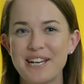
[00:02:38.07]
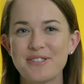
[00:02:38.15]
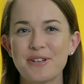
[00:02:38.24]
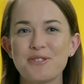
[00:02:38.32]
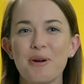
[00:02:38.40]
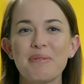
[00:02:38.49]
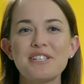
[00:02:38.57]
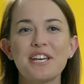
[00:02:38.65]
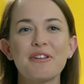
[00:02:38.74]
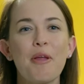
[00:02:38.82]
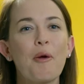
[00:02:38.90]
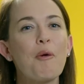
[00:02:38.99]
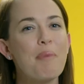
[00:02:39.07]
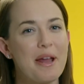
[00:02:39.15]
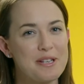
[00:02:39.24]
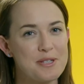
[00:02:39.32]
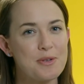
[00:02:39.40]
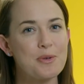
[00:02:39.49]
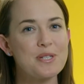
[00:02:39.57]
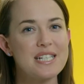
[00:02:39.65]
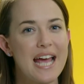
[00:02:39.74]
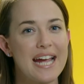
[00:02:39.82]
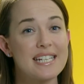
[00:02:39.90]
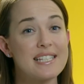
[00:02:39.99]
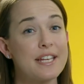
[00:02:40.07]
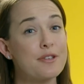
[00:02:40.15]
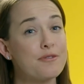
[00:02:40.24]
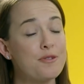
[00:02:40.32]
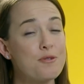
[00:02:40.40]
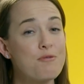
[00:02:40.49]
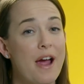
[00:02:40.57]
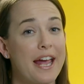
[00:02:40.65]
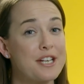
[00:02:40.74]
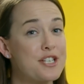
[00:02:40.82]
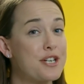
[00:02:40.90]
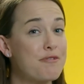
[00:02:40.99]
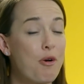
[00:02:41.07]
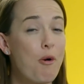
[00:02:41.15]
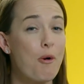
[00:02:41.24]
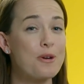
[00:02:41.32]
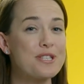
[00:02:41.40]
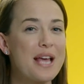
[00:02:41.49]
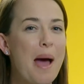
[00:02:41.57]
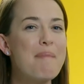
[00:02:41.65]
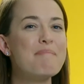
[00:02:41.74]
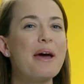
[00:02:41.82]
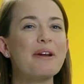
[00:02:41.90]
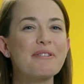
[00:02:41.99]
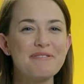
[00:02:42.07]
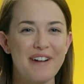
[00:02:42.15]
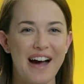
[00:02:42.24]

So drop into your local Better store today to see the full range and, of course, Better